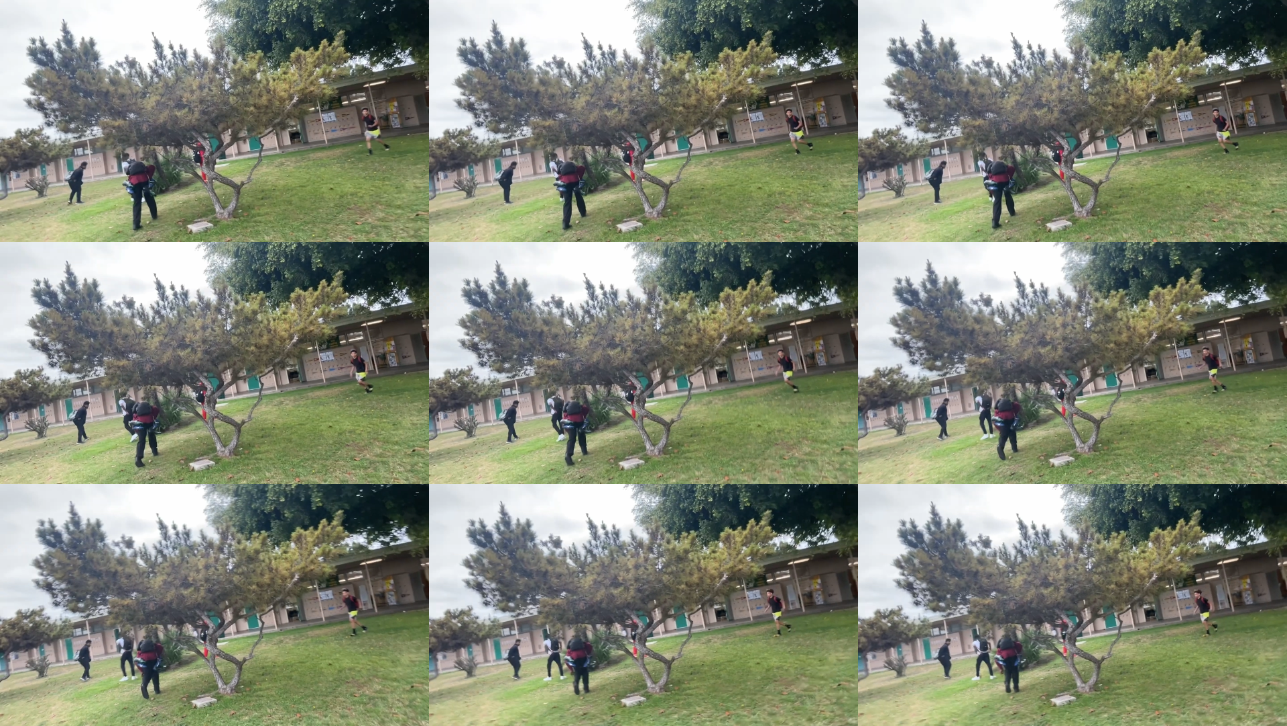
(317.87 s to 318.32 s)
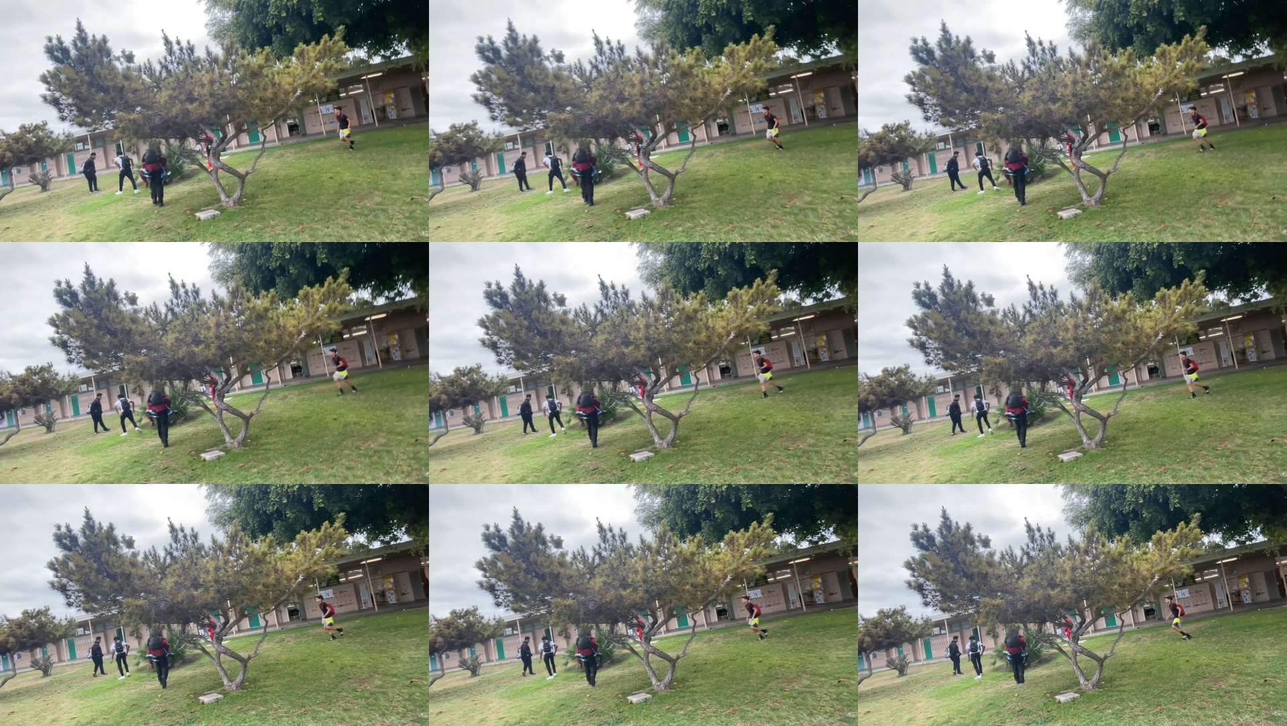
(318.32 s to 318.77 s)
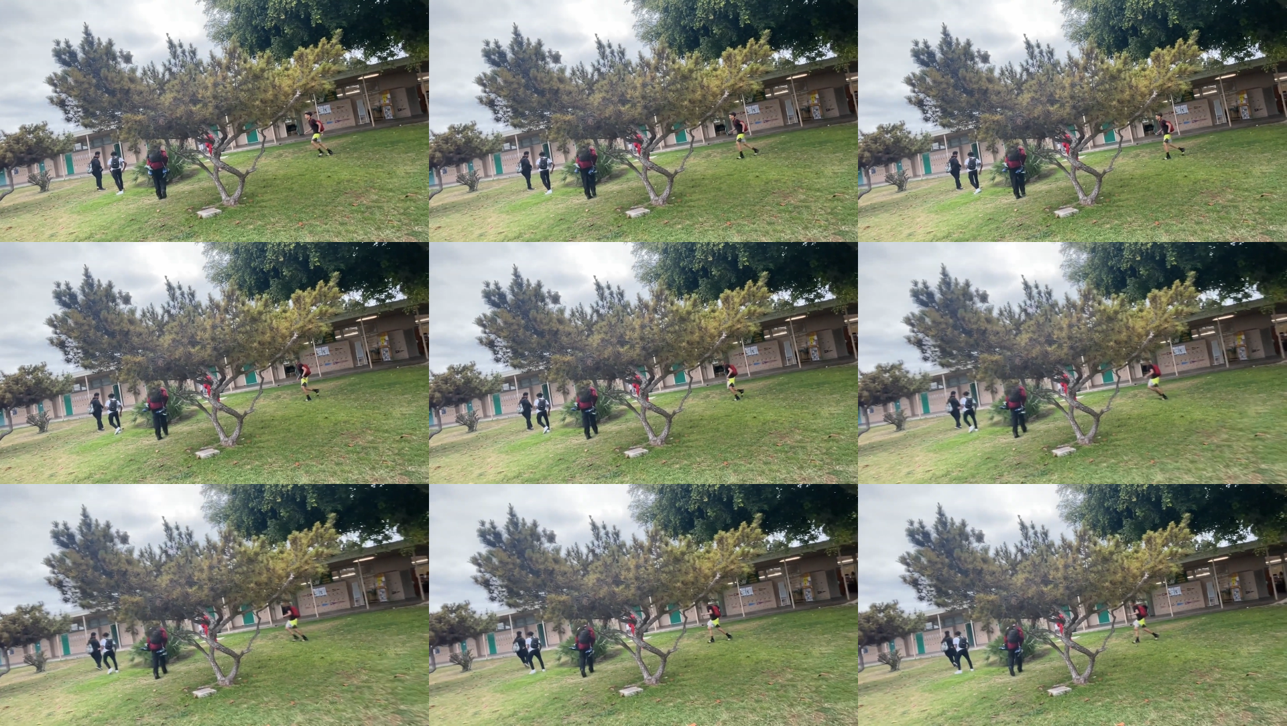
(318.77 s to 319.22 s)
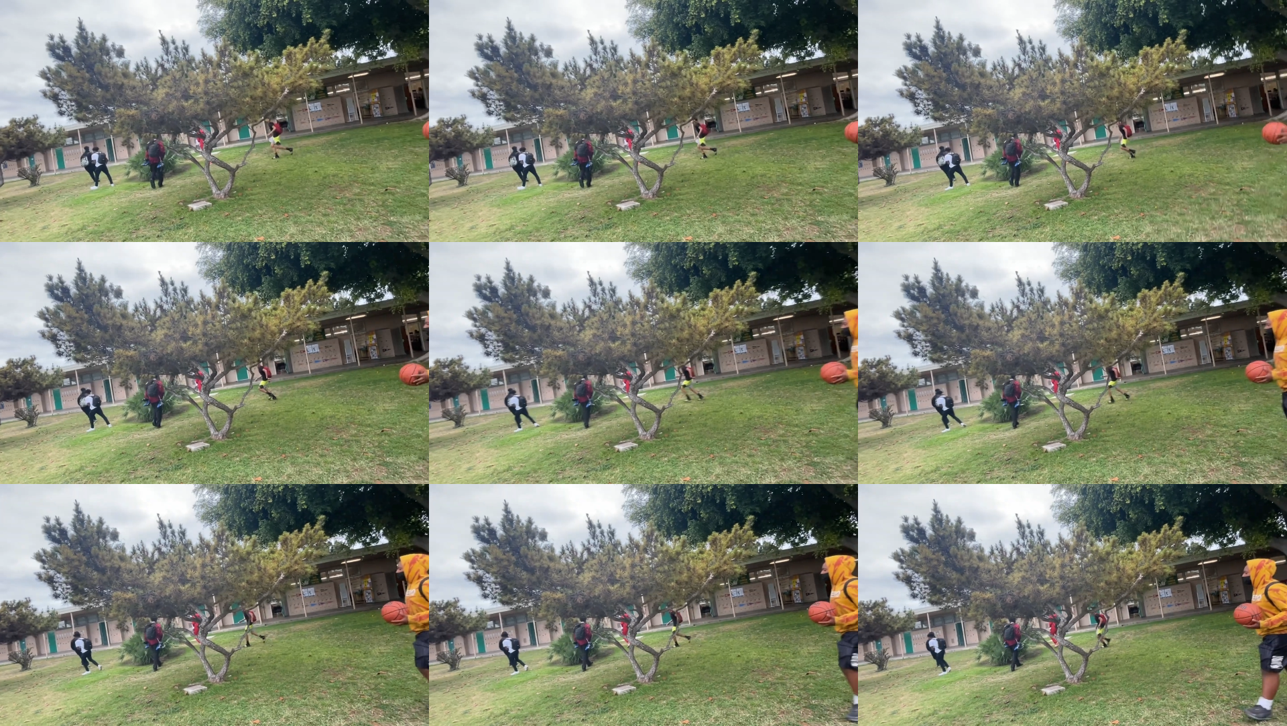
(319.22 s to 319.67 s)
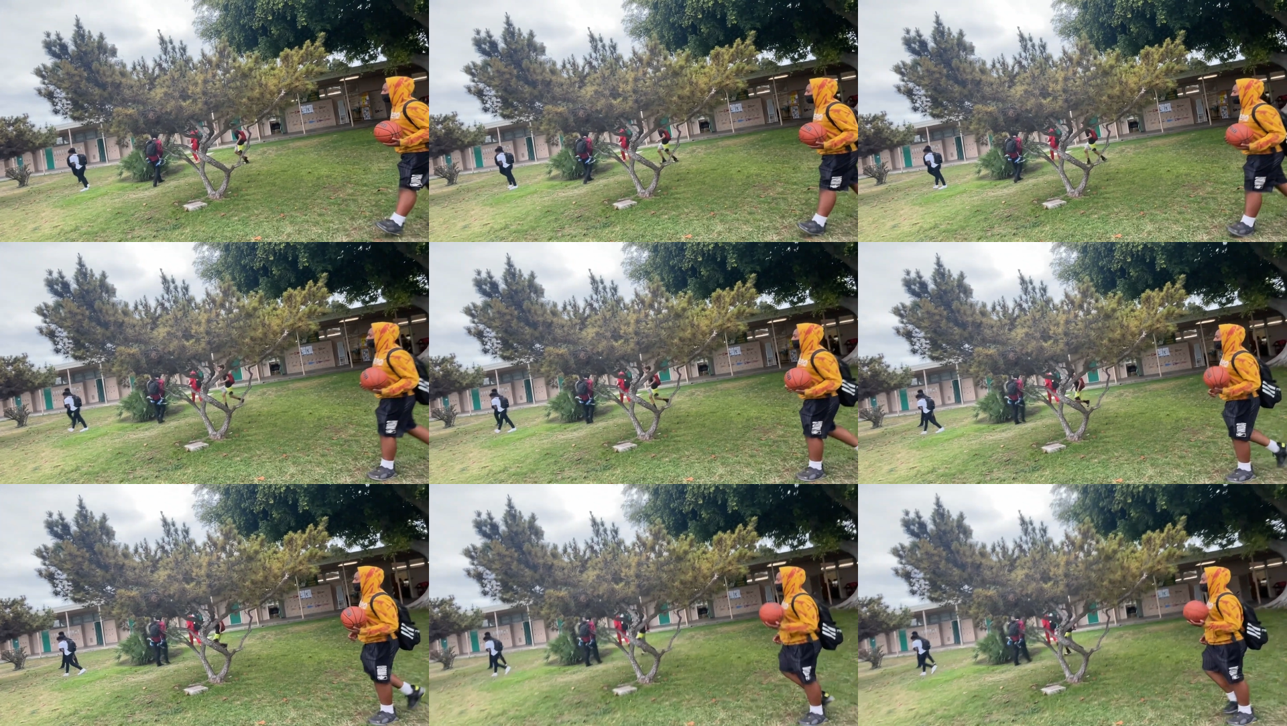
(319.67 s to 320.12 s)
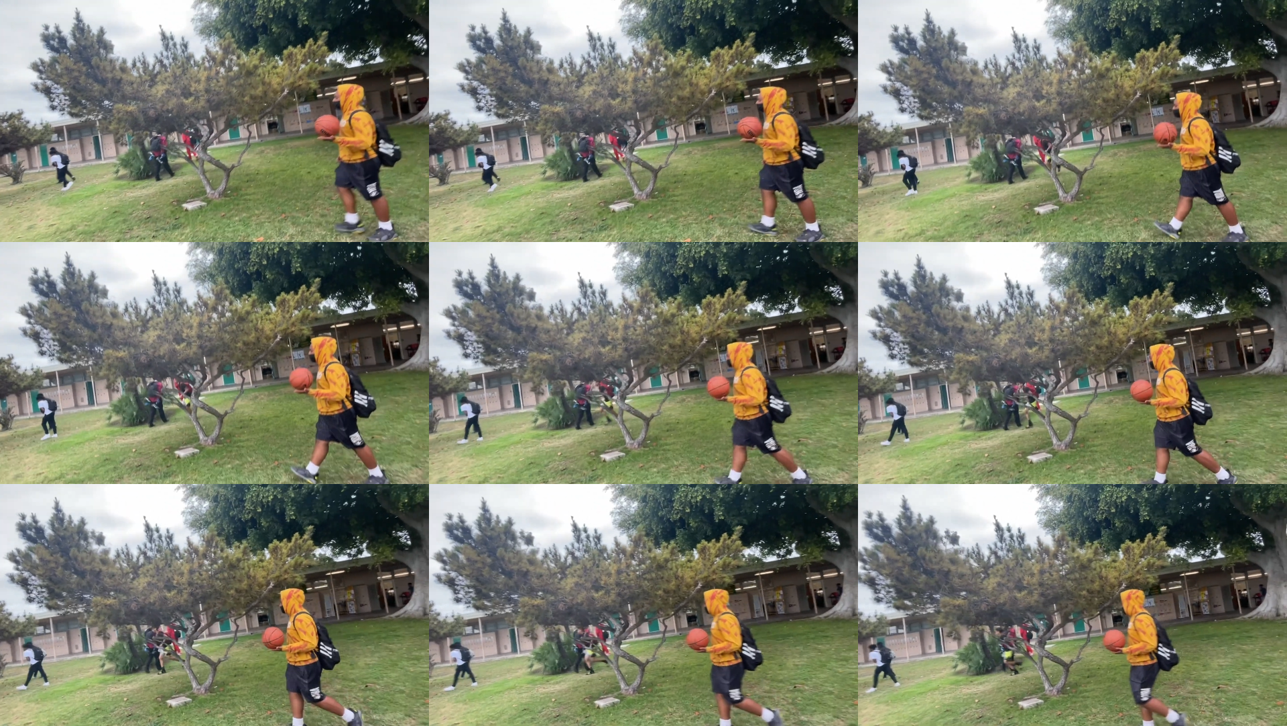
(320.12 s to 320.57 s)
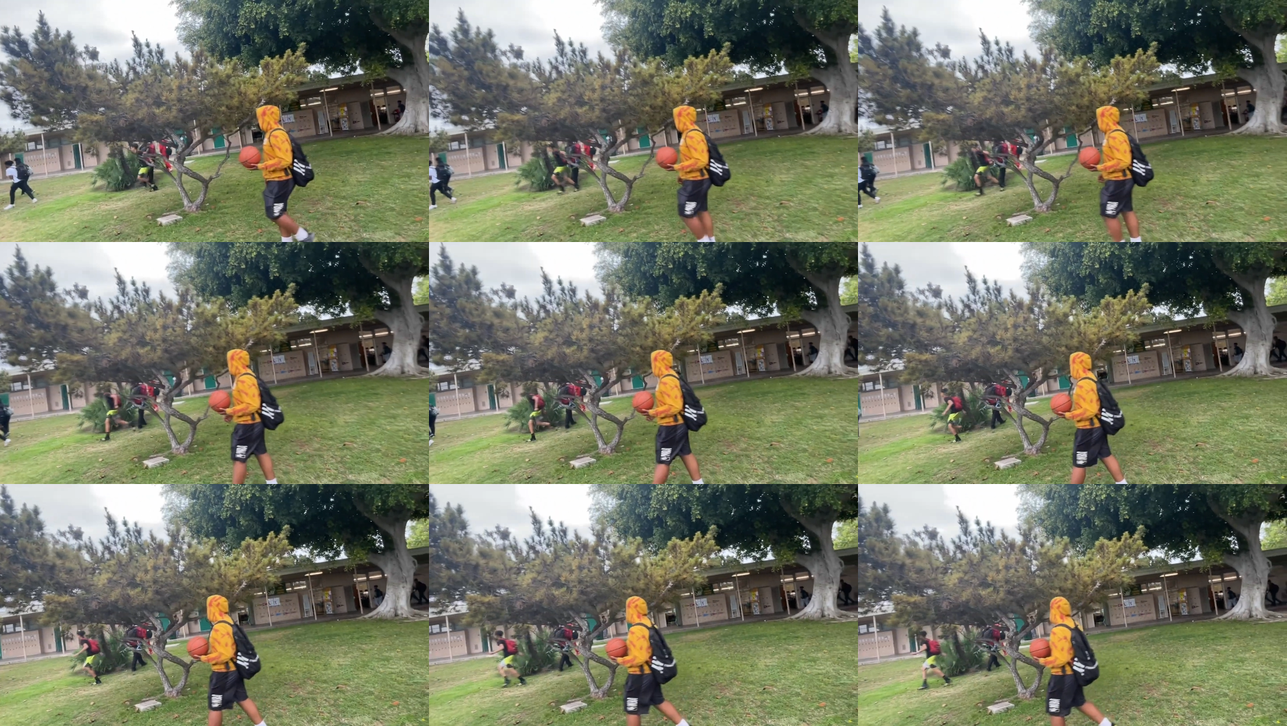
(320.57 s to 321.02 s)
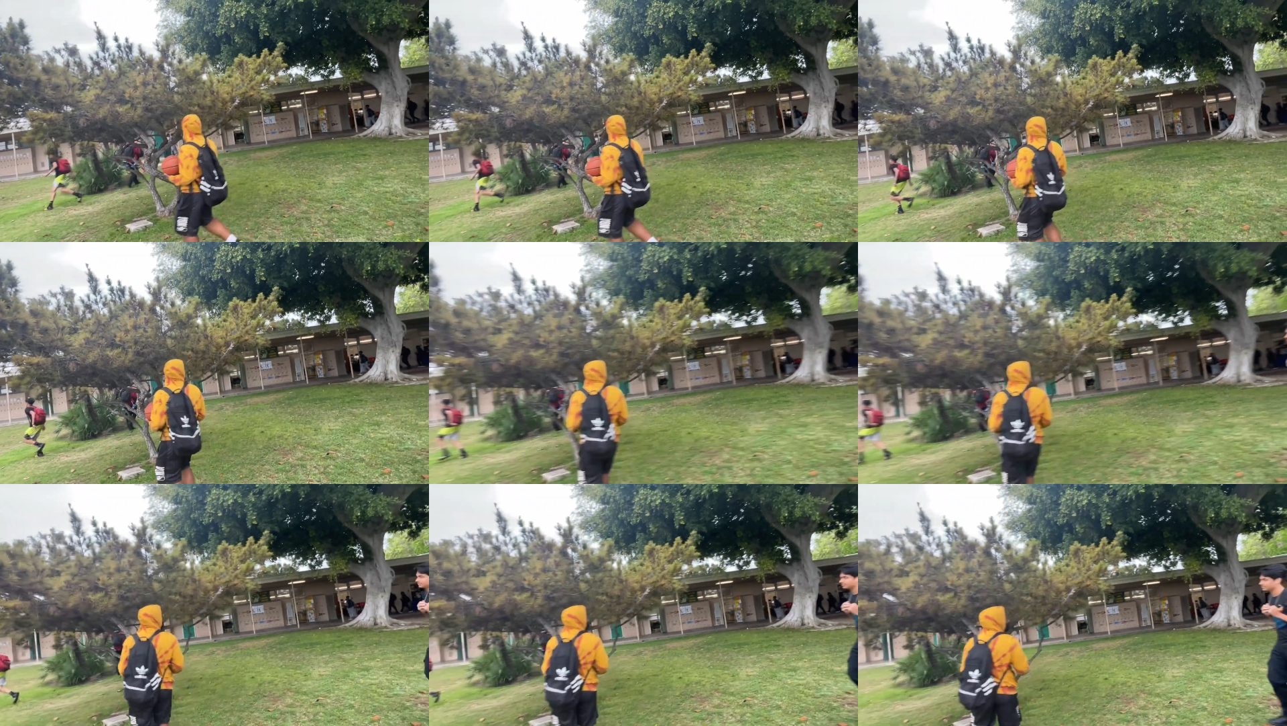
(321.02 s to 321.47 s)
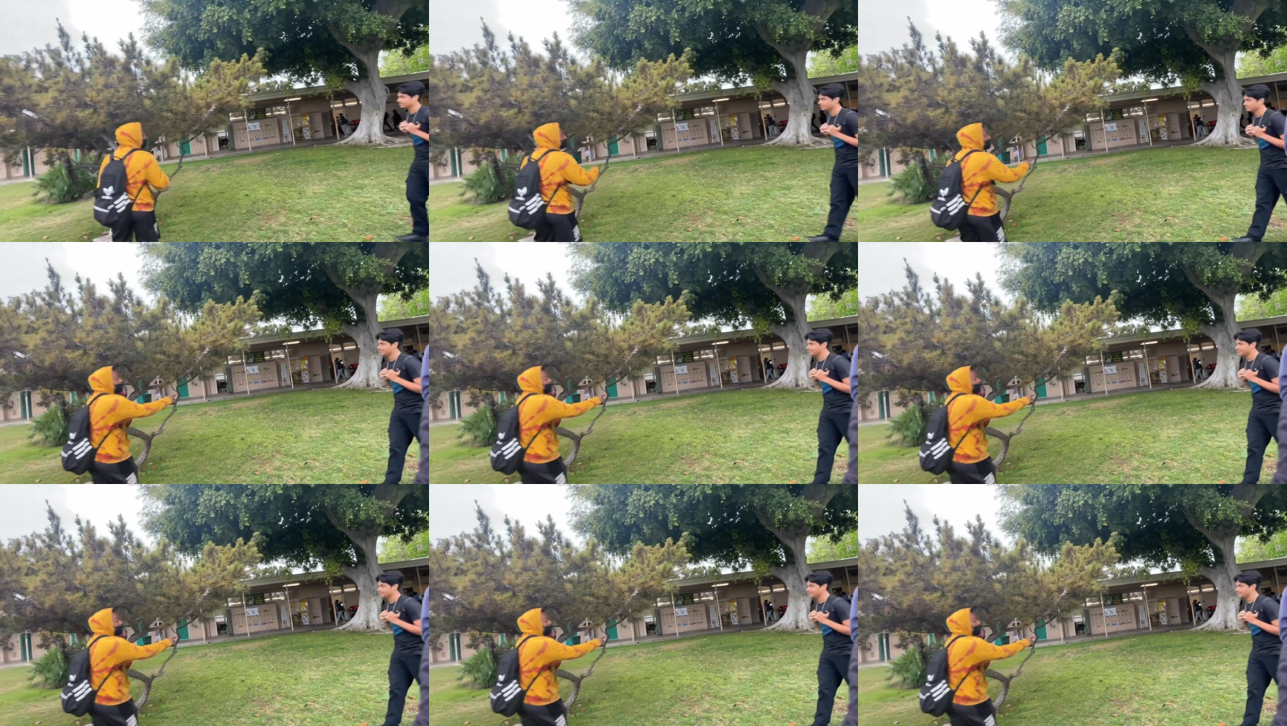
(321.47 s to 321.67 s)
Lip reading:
[unreadable: no face in view]